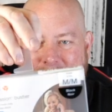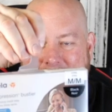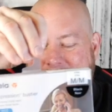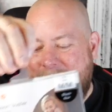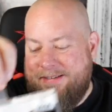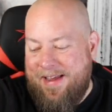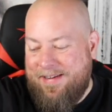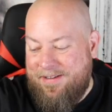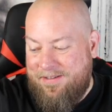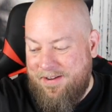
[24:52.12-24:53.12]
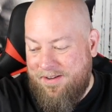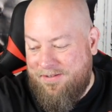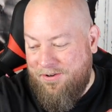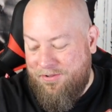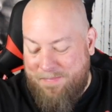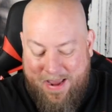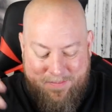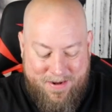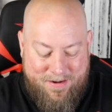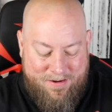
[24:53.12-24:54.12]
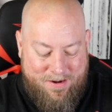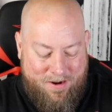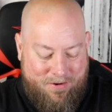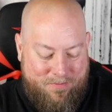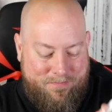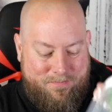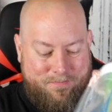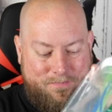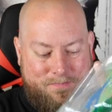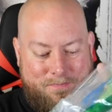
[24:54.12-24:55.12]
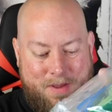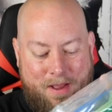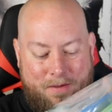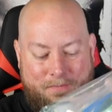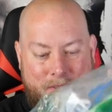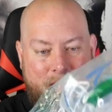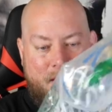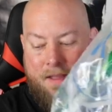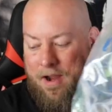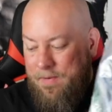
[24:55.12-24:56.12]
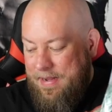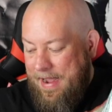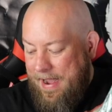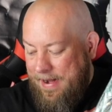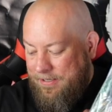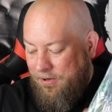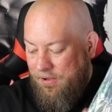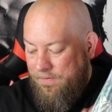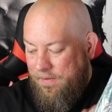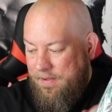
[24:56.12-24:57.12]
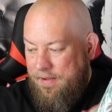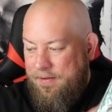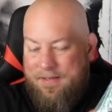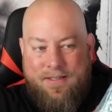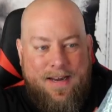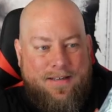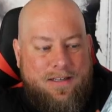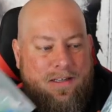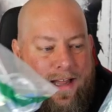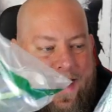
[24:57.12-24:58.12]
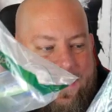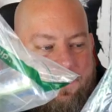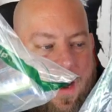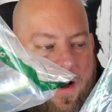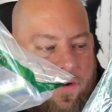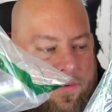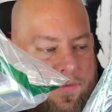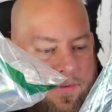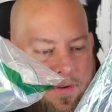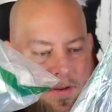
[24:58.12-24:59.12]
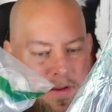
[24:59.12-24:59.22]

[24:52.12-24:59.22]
I guess it has to do with baby, you know. that. Here we got a total of 6 glass bottles.